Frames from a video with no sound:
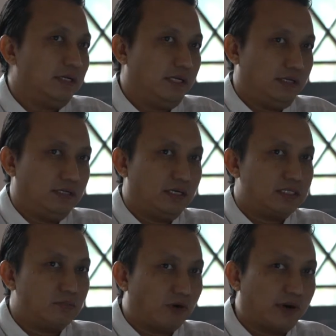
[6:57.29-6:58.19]
in a
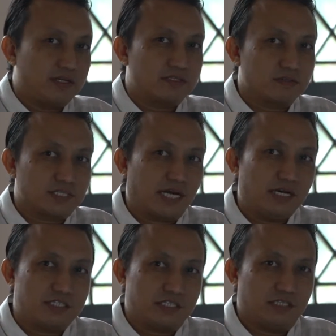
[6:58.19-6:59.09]
democratic
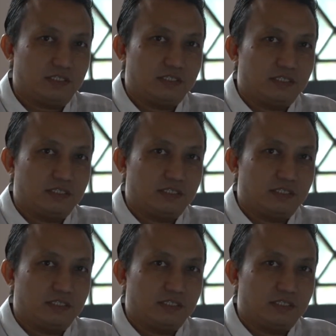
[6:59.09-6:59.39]
society?